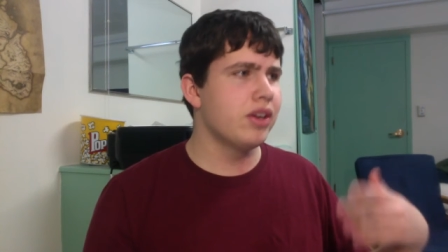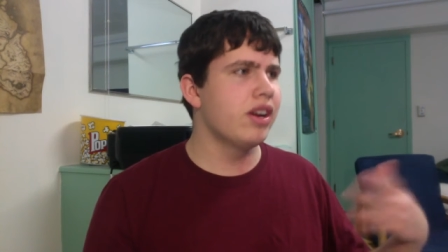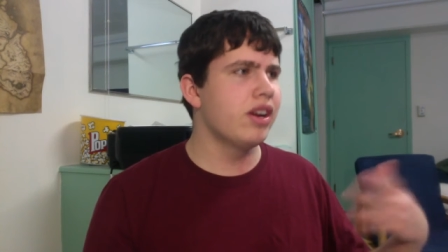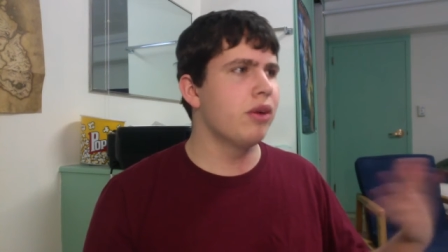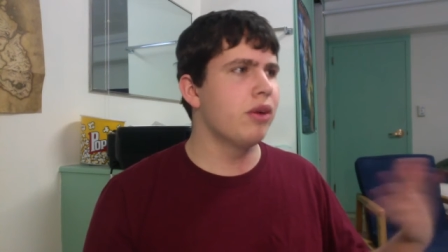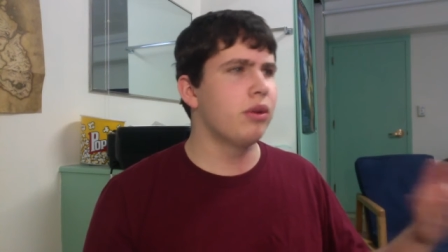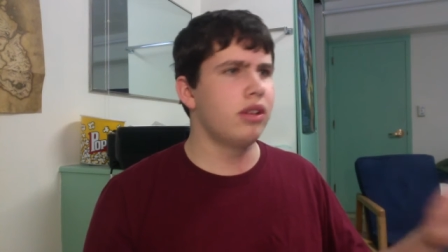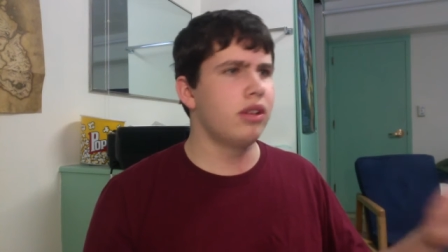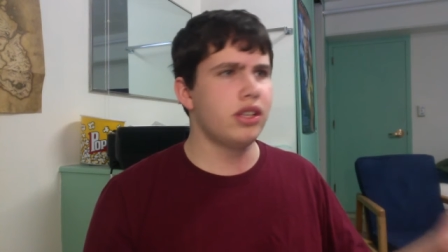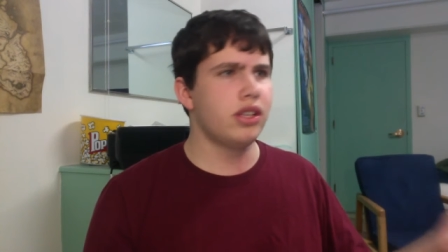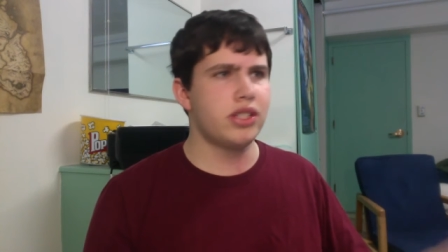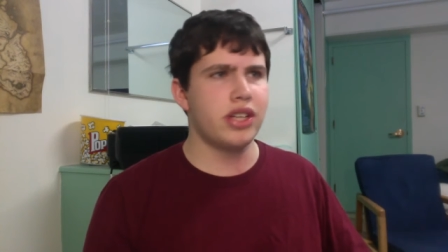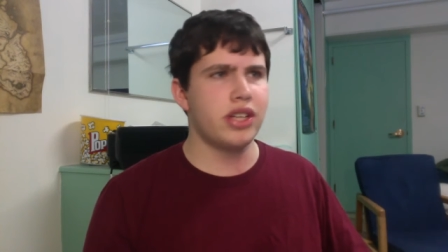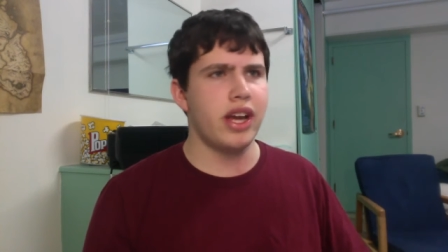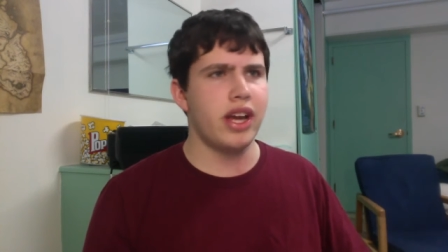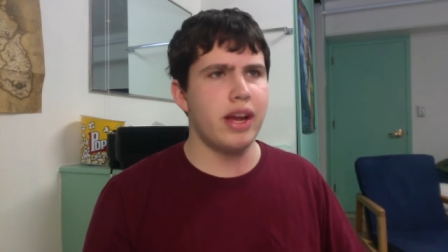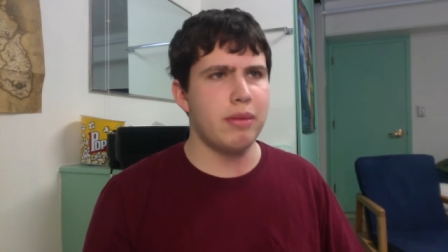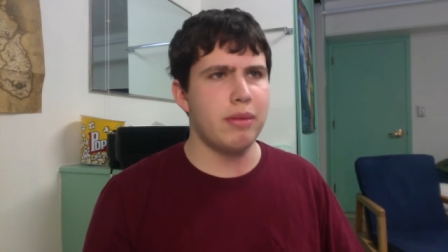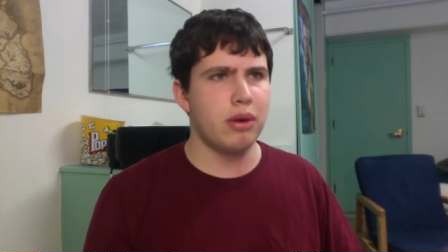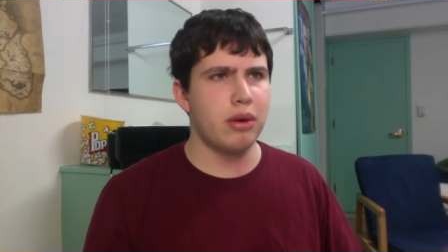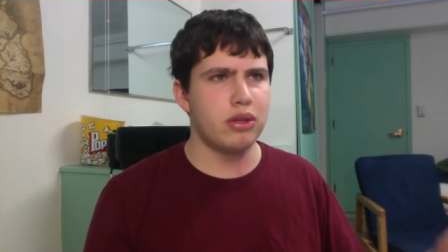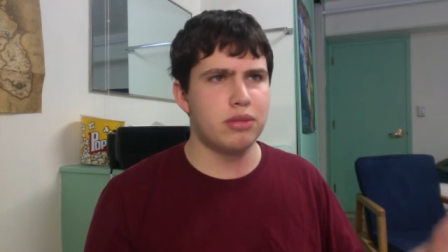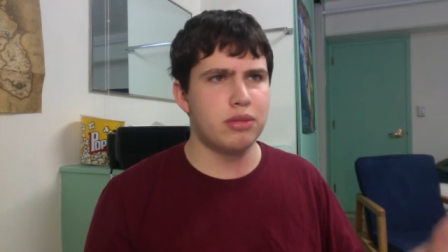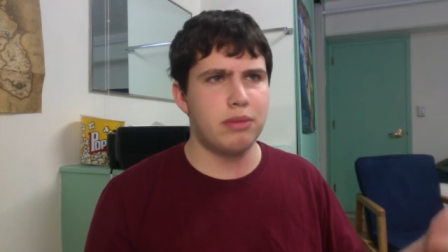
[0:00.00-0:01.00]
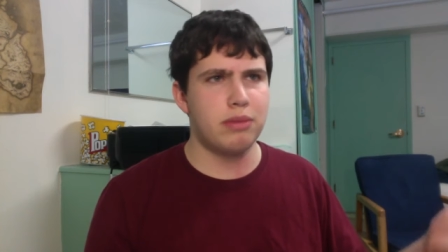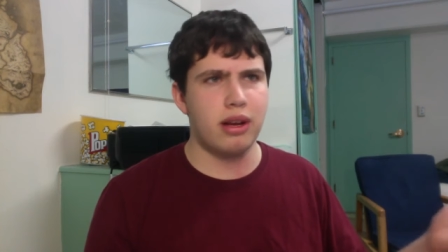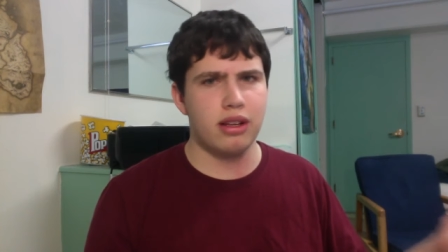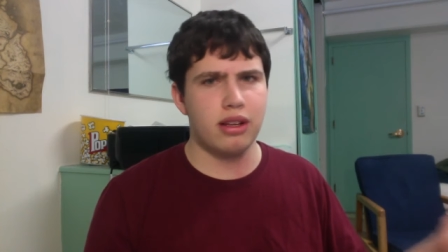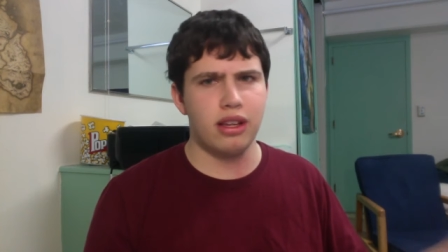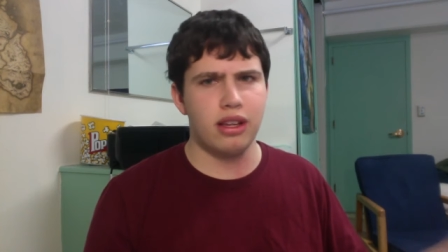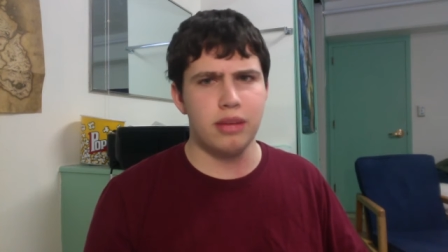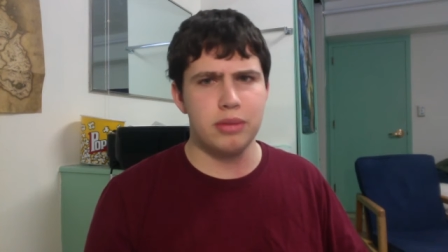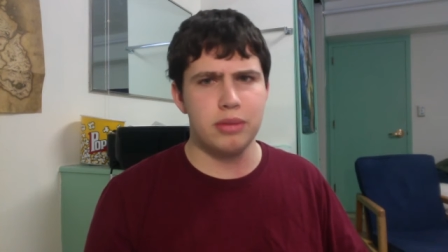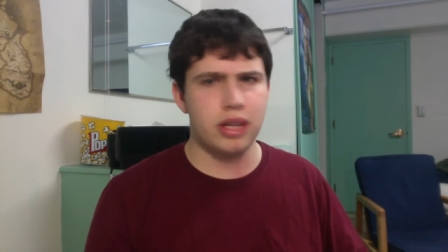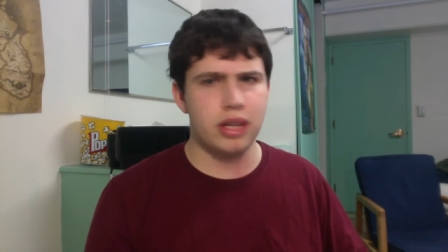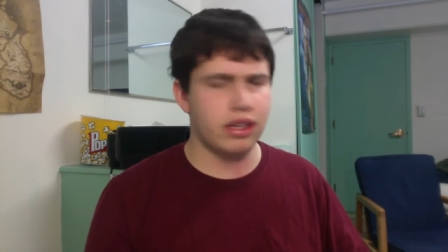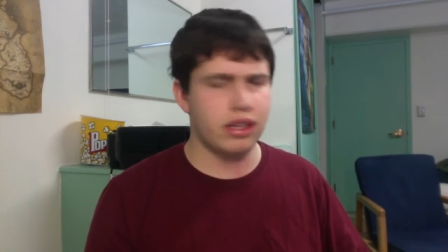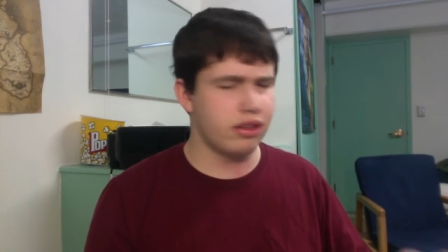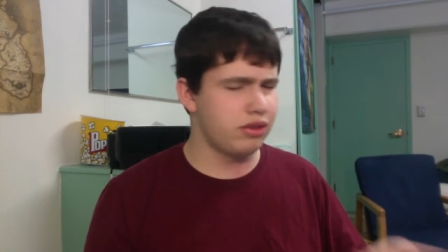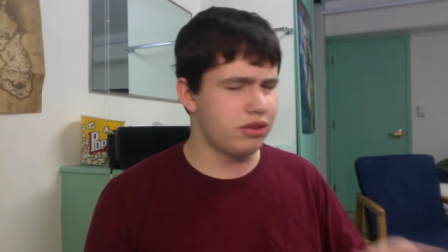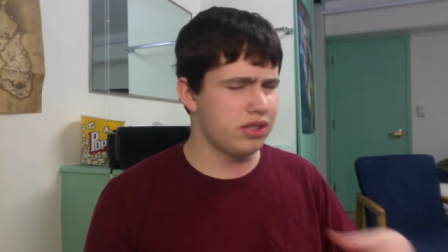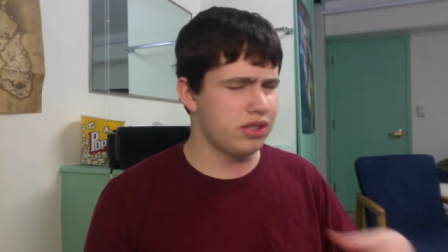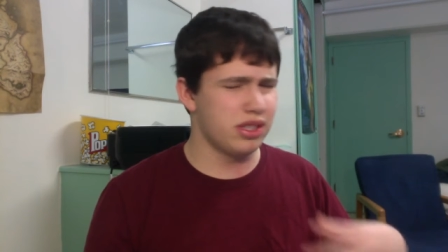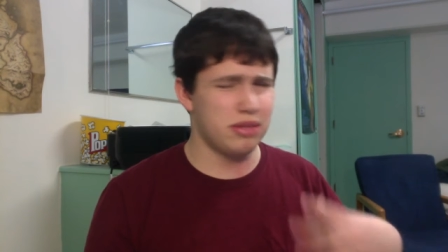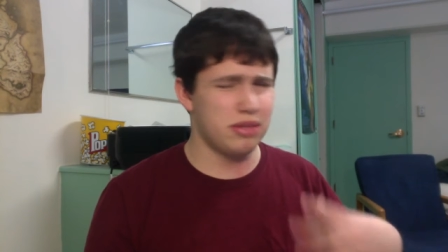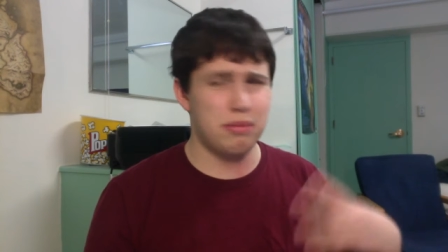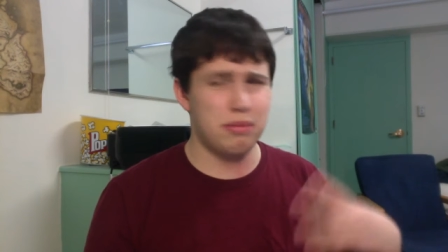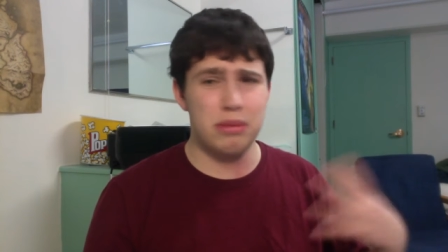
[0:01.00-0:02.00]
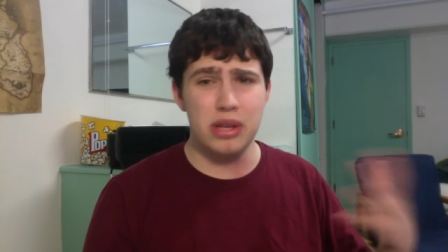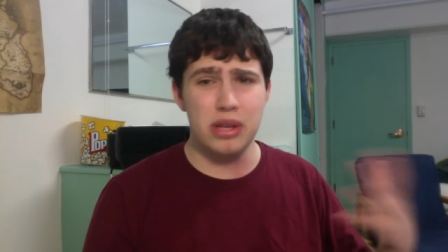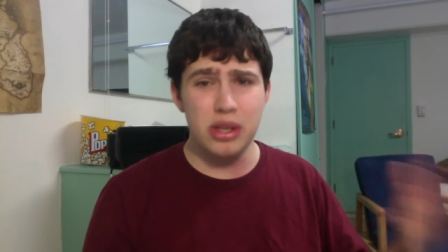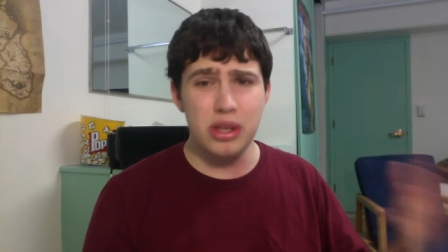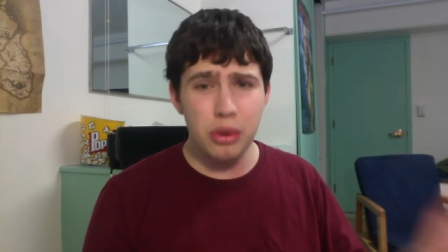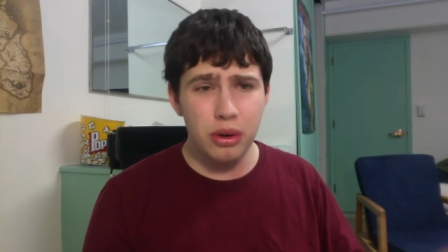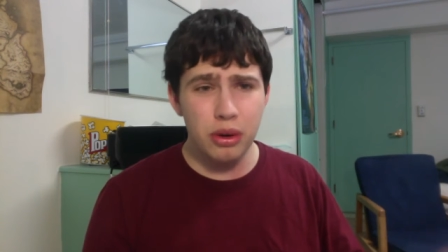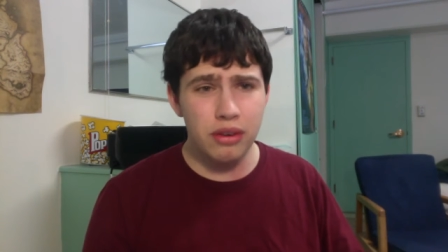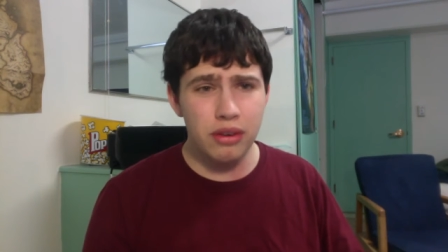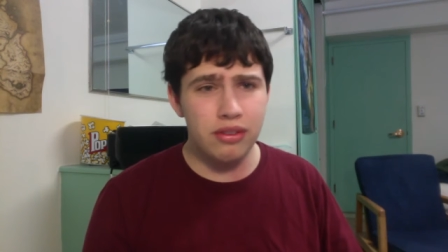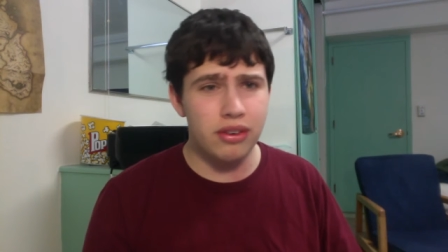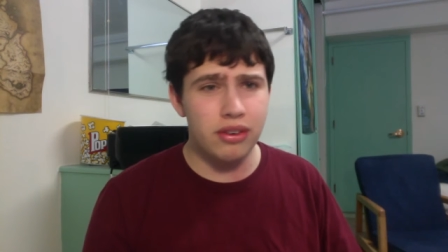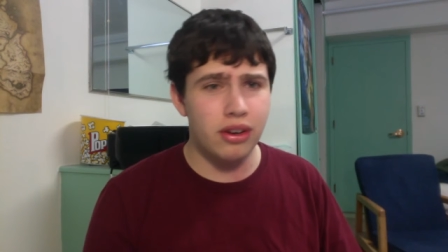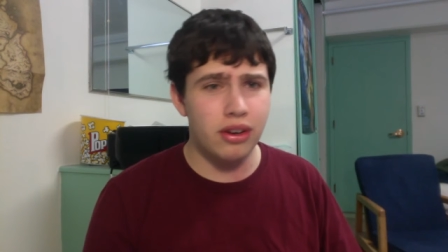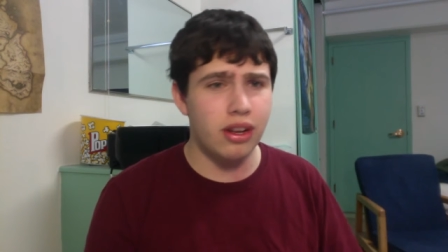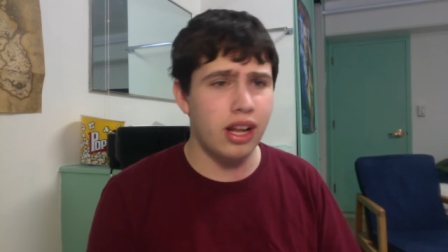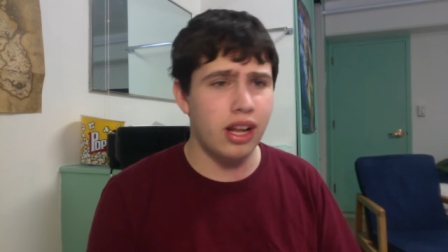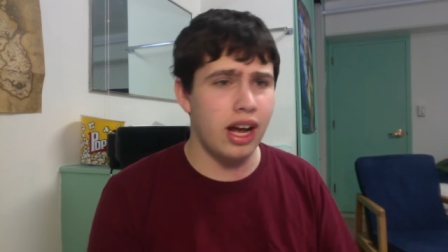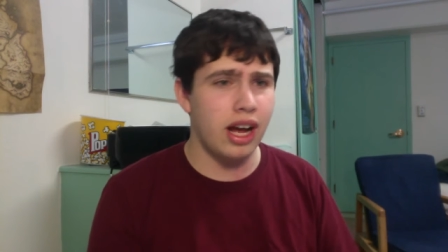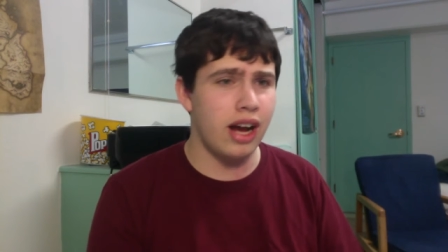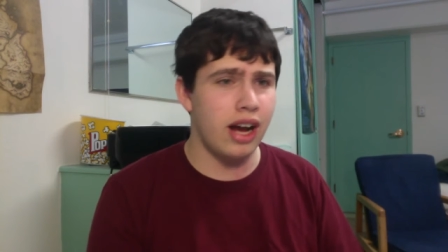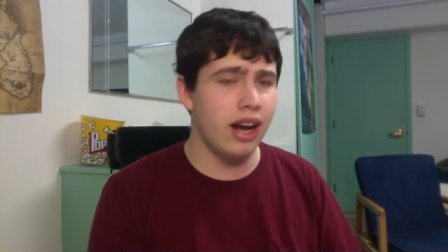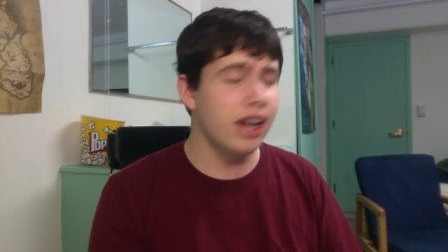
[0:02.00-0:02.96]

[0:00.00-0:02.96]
cliche, post-apocalyptic. They're just beautiful.